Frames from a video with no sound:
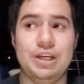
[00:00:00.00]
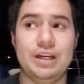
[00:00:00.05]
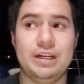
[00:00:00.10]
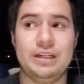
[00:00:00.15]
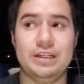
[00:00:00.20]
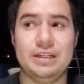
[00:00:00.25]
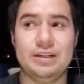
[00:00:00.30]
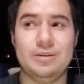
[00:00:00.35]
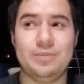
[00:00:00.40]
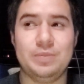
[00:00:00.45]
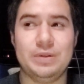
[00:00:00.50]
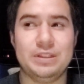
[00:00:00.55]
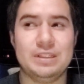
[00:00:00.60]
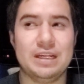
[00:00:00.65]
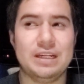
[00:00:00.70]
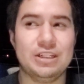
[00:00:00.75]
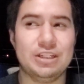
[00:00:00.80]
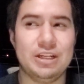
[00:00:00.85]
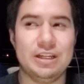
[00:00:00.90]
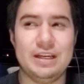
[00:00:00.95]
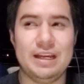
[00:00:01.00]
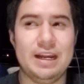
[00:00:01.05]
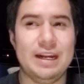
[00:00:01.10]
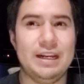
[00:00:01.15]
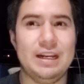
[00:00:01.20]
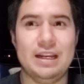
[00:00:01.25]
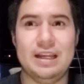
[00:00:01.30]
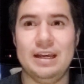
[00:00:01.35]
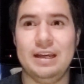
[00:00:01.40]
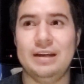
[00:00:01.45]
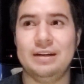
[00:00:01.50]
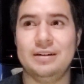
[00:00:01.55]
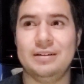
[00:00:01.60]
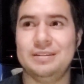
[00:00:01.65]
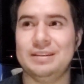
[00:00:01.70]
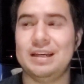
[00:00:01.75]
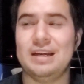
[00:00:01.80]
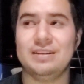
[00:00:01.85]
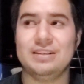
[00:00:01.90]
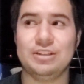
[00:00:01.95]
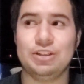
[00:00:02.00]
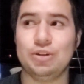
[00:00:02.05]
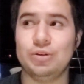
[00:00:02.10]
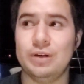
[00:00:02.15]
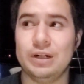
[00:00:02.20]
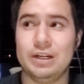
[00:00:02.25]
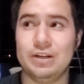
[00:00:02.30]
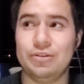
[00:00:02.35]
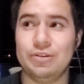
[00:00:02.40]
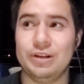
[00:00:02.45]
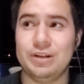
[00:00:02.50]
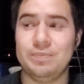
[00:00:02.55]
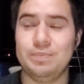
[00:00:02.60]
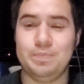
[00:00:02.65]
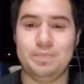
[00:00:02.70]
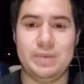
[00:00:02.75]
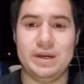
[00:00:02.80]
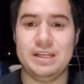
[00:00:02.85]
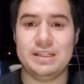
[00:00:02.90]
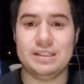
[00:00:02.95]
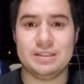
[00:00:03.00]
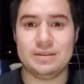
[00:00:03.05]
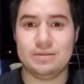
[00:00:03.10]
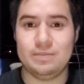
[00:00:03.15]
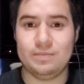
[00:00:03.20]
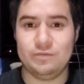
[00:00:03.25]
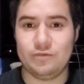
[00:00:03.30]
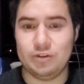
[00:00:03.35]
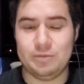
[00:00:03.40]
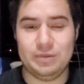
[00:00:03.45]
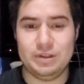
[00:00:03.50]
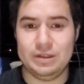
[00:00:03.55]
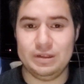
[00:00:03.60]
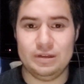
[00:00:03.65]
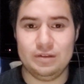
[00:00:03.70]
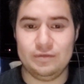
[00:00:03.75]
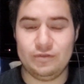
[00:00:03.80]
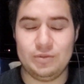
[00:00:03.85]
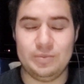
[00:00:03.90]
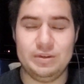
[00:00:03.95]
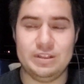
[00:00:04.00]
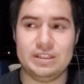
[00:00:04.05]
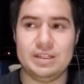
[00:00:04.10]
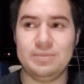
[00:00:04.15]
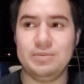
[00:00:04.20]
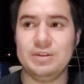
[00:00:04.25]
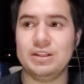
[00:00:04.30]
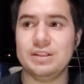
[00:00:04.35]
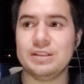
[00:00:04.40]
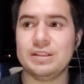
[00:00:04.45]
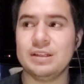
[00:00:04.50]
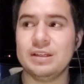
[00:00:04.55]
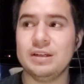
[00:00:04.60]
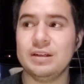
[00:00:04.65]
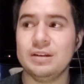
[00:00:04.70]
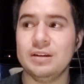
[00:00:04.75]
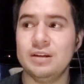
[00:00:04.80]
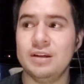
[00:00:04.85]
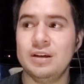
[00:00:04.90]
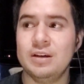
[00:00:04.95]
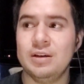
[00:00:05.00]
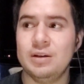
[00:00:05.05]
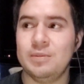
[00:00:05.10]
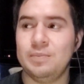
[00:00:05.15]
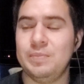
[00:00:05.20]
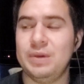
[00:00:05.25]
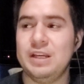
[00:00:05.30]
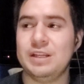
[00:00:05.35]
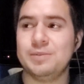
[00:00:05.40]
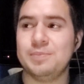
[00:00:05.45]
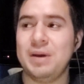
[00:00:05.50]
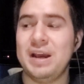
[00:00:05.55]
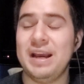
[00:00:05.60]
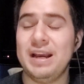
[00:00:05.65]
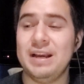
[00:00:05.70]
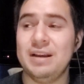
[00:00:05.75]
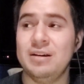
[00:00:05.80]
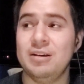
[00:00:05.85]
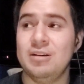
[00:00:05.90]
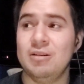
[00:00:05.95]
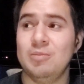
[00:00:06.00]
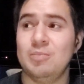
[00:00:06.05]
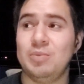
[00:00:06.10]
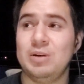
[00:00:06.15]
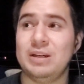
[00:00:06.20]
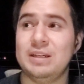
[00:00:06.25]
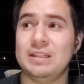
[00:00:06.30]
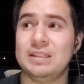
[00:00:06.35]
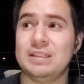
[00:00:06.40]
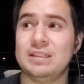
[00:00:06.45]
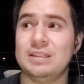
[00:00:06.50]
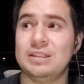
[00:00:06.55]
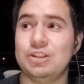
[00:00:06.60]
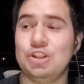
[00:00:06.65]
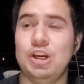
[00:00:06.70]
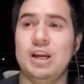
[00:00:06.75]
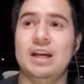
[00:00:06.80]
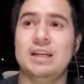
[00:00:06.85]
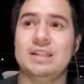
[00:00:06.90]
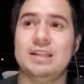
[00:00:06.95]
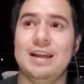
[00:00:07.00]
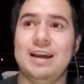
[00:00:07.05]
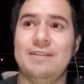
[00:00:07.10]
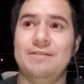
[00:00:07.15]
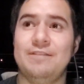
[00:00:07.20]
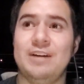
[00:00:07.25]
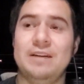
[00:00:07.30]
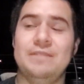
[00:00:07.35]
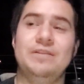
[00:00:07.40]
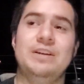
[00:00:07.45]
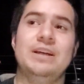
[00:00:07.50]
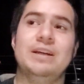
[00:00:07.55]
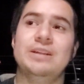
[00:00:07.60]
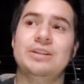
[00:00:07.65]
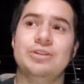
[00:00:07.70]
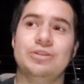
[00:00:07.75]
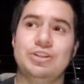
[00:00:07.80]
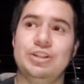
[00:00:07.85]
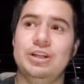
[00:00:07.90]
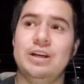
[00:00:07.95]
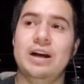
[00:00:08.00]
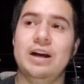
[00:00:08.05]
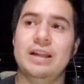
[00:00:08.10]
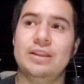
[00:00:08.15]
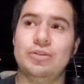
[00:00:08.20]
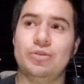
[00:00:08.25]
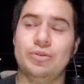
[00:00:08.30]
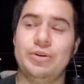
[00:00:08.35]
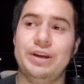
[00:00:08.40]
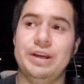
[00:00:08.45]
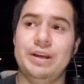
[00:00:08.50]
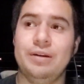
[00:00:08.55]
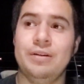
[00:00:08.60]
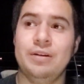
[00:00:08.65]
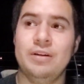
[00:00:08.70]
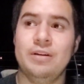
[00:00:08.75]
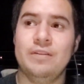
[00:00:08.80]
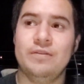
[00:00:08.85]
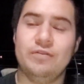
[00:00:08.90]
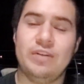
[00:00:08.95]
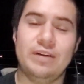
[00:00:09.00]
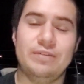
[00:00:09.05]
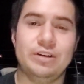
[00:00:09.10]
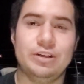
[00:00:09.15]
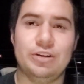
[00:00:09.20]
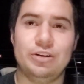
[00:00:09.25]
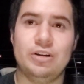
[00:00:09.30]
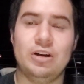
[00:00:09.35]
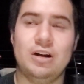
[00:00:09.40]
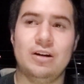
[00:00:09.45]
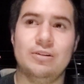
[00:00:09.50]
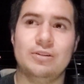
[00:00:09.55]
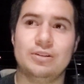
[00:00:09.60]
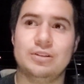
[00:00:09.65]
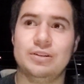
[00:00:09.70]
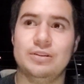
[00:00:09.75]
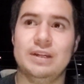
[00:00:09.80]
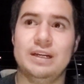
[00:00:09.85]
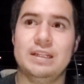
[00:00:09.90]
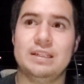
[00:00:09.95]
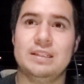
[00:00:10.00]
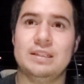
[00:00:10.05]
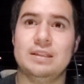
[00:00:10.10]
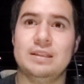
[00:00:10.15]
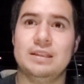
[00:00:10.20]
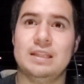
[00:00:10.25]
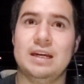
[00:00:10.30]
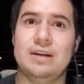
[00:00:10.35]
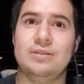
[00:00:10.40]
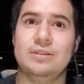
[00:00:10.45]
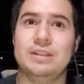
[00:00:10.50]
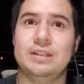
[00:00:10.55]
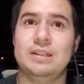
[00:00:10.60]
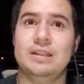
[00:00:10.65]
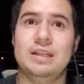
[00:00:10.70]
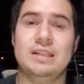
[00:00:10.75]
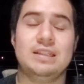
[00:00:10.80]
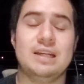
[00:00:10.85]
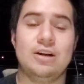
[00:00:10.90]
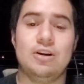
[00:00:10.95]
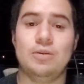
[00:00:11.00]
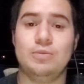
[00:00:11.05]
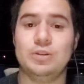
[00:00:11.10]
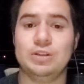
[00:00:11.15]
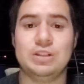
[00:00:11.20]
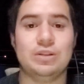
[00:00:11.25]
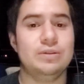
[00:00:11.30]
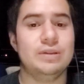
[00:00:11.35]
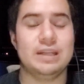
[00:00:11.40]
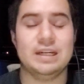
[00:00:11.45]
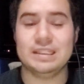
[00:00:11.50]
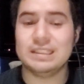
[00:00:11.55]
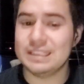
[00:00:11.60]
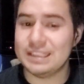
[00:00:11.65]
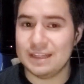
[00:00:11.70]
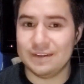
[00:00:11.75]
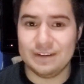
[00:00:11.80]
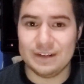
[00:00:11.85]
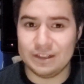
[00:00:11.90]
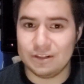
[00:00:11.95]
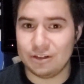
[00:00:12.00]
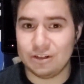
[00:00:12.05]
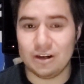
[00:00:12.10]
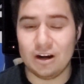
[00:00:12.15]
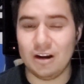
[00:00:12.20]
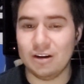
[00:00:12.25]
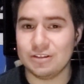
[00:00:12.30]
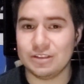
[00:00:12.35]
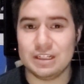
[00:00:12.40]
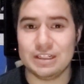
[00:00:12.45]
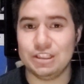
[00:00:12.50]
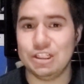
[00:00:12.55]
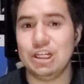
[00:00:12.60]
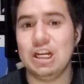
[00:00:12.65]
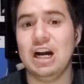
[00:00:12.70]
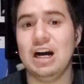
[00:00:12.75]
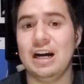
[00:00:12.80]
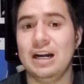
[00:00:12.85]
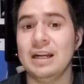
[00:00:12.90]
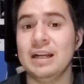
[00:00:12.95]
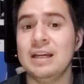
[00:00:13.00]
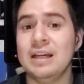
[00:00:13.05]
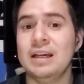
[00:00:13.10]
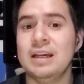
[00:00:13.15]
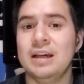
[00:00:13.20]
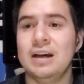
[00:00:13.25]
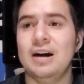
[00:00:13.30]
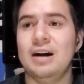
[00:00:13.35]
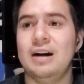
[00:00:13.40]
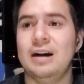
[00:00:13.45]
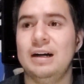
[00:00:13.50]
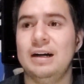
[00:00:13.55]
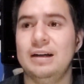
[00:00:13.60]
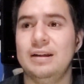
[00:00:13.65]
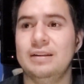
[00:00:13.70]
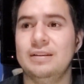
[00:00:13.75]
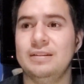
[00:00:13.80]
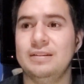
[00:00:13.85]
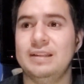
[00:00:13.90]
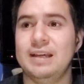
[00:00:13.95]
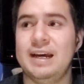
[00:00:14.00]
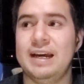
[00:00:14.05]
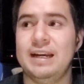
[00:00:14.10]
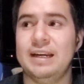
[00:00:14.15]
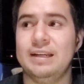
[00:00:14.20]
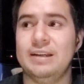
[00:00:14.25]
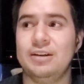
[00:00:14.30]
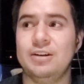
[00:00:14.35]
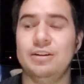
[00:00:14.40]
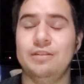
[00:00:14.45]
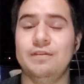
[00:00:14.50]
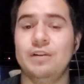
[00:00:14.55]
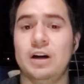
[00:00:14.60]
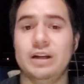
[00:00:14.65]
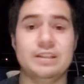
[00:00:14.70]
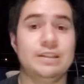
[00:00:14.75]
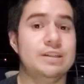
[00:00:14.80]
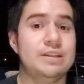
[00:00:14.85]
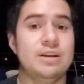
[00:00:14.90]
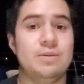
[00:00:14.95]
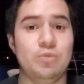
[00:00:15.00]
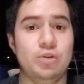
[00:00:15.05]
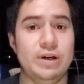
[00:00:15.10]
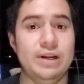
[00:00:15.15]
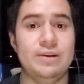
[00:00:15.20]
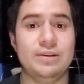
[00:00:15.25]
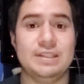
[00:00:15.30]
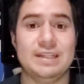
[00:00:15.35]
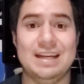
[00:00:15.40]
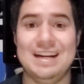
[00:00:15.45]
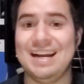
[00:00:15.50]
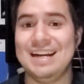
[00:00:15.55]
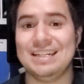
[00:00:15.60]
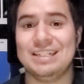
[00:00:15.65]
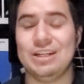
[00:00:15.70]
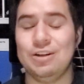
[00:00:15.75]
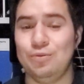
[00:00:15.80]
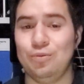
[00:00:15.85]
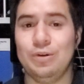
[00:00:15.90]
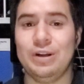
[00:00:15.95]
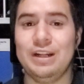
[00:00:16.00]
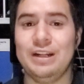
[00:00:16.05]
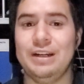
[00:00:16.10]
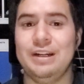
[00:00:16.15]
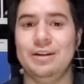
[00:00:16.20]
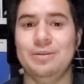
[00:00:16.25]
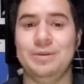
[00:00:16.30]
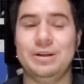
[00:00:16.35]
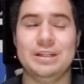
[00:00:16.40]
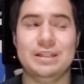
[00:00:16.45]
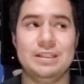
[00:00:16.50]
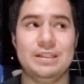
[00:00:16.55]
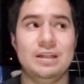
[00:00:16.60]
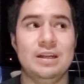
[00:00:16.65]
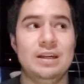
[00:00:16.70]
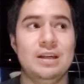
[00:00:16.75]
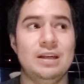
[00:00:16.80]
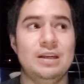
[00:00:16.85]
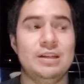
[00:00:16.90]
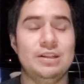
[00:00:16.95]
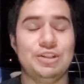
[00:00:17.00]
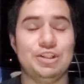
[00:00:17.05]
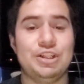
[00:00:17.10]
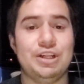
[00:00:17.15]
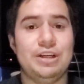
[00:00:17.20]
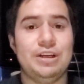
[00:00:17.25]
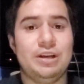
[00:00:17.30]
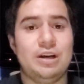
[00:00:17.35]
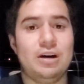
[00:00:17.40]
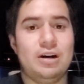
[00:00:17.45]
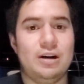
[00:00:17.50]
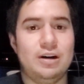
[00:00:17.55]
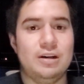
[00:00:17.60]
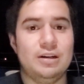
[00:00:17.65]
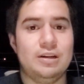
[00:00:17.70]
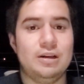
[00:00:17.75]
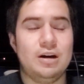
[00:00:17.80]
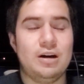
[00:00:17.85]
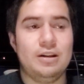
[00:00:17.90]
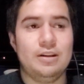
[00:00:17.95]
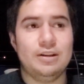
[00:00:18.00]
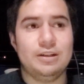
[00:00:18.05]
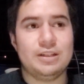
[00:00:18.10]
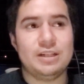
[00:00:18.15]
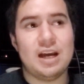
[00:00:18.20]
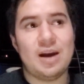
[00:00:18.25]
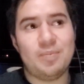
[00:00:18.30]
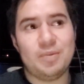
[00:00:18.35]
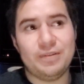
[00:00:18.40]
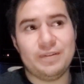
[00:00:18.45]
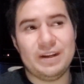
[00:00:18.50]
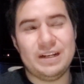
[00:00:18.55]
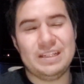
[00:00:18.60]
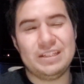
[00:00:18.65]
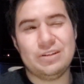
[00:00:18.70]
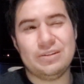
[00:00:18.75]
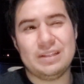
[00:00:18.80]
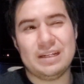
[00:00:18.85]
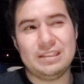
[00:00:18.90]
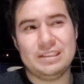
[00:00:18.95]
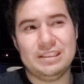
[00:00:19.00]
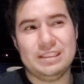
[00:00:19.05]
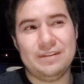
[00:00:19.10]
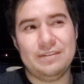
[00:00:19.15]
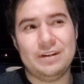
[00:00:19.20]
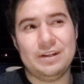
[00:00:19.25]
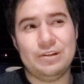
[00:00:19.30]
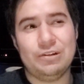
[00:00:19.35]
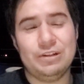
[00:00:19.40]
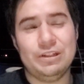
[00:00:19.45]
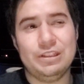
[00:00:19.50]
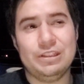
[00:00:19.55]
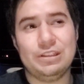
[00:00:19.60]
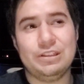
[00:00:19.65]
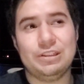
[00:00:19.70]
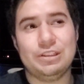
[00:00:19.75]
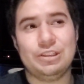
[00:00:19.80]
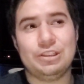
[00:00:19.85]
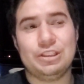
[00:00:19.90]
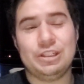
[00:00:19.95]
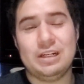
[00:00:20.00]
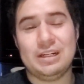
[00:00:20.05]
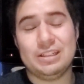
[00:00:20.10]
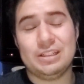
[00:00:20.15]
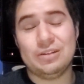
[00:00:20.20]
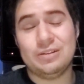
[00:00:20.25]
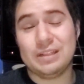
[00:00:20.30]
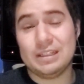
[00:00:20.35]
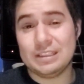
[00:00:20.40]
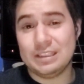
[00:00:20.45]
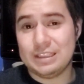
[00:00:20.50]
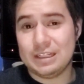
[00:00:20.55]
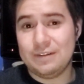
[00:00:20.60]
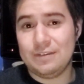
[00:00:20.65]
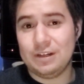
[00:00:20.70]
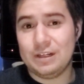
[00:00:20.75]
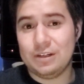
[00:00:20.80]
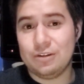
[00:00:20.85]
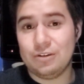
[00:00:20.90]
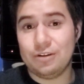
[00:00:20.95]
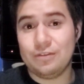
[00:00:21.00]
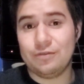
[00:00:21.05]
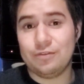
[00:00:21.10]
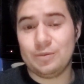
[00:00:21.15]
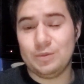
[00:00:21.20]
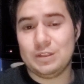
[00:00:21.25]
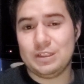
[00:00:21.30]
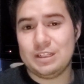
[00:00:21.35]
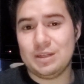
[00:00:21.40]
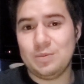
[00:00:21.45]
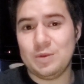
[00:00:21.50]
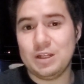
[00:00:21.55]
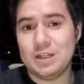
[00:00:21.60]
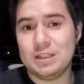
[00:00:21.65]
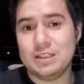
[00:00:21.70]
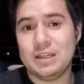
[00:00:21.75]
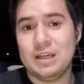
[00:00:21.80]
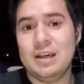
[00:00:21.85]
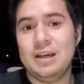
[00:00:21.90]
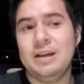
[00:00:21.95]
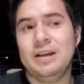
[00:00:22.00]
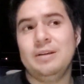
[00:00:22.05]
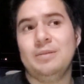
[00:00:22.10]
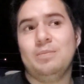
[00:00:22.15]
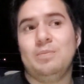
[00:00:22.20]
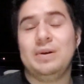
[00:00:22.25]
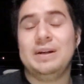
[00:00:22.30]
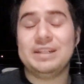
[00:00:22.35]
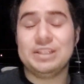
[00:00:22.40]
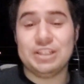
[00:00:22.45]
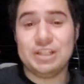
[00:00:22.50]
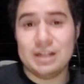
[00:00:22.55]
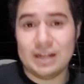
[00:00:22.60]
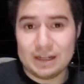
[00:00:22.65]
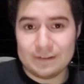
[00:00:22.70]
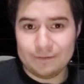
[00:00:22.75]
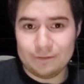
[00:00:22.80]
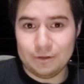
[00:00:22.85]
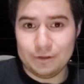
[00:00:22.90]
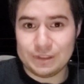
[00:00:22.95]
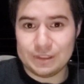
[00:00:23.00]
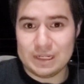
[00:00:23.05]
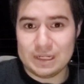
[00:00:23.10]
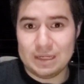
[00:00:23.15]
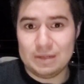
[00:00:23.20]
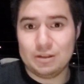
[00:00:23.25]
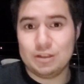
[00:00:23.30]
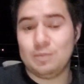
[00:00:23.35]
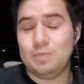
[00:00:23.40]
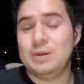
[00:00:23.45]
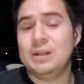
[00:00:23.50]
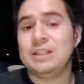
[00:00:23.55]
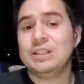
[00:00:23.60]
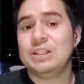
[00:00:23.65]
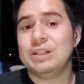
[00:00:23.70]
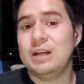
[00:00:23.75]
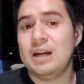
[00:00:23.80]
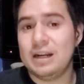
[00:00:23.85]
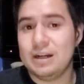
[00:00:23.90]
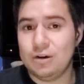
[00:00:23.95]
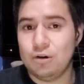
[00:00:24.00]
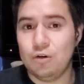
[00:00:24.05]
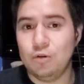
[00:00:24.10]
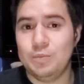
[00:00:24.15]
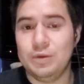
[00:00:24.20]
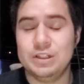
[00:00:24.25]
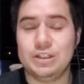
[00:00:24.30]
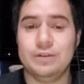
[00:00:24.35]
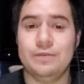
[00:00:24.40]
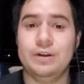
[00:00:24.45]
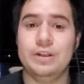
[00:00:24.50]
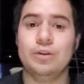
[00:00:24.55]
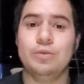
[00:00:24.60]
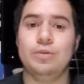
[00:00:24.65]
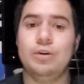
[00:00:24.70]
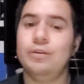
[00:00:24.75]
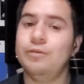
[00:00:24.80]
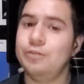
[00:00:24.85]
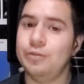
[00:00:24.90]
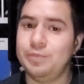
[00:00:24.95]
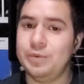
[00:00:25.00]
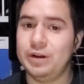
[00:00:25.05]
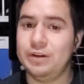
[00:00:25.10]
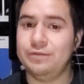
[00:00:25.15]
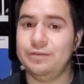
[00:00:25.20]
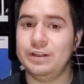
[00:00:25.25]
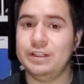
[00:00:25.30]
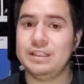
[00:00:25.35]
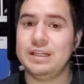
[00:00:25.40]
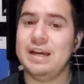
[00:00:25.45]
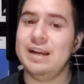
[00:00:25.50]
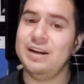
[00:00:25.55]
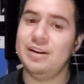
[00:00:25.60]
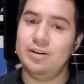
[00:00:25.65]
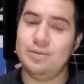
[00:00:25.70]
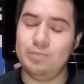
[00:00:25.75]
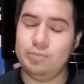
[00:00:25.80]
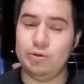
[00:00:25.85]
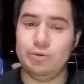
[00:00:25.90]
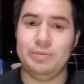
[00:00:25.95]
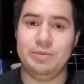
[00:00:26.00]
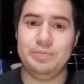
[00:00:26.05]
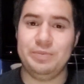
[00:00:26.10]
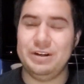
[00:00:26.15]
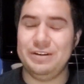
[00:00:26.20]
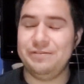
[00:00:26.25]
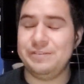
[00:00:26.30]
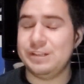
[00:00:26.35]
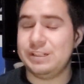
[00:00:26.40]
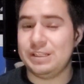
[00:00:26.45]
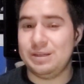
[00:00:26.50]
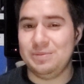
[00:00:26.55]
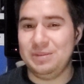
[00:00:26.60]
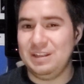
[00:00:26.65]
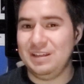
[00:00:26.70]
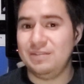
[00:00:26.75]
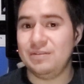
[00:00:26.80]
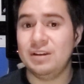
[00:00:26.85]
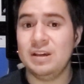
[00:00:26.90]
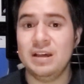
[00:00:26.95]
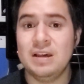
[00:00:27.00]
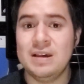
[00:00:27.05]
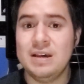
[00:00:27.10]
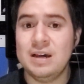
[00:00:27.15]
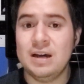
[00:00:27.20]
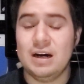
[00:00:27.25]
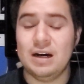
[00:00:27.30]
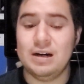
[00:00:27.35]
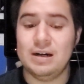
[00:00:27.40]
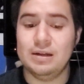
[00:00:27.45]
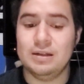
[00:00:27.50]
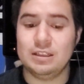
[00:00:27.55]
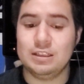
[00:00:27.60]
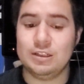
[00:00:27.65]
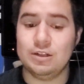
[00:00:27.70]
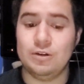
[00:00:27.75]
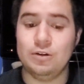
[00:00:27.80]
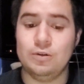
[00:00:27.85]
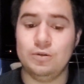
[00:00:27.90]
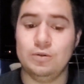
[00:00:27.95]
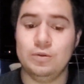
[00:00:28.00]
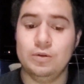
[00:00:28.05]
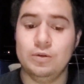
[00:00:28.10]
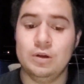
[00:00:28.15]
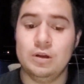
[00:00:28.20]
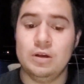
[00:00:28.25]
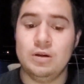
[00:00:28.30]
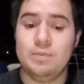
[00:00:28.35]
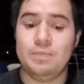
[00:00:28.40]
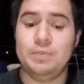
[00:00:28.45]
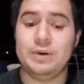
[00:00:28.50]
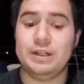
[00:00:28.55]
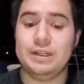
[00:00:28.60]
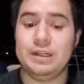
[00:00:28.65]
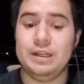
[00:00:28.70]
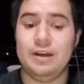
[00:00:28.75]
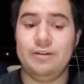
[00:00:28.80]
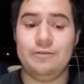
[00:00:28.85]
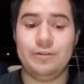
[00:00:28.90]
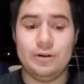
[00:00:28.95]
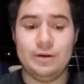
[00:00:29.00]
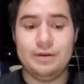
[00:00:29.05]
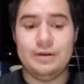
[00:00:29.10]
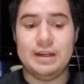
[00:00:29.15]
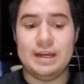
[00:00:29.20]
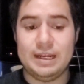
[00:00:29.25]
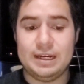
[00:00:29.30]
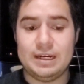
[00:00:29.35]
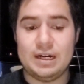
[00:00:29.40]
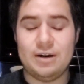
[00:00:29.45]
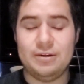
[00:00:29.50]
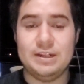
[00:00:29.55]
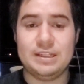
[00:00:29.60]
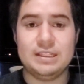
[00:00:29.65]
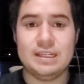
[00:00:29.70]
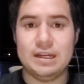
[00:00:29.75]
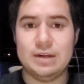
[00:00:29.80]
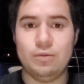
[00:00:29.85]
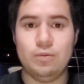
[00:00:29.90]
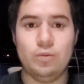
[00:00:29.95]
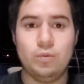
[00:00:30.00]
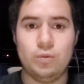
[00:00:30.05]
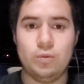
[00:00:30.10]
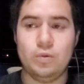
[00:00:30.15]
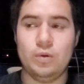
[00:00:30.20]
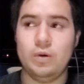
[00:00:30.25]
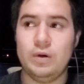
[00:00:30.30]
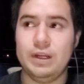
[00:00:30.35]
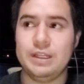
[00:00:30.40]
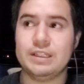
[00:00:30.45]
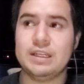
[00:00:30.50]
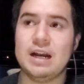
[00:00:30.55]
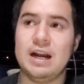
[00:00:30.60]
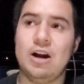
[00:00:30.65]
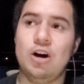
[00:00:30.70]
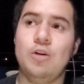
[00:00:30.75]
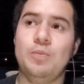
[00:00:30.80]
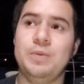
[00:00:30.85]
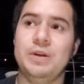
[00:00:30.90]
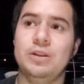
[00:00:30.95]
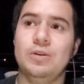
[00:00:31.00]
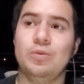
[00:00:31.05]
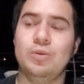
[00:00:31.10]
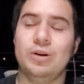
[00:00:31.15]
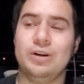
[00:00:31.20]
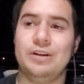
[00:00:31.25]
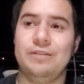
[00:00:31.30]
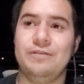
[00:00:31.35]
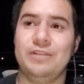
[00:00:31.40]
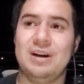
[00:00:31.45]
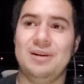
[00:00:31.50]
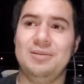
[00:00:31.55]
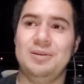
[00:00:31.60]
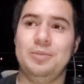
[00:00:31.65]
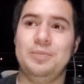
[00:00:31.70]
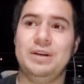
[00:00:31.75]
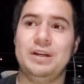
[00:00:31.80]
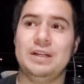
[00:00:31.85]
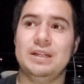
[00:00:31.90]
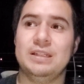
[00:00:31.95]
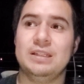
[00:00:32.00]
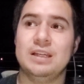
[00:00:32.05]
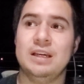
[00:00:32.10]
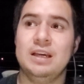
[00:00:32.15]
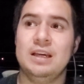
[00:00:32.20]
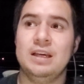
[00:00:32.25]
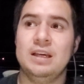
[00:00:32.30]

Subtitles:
ended up essentially getting like 1,200 base from the stimulus thing, base pay. Plus she has like 5 kids, so she got $500. So that's thousand. That's like almost $2,700 that she got. That could have gone to someone else that actually really needed, because she on the top of getting 2,700, she got 2,700 from the stimulus, plus she got food stamps, plus she got a whole bunch of other welfare benefits and unemployment benefits, I believe. But if you like how he said, it's not helping the working family because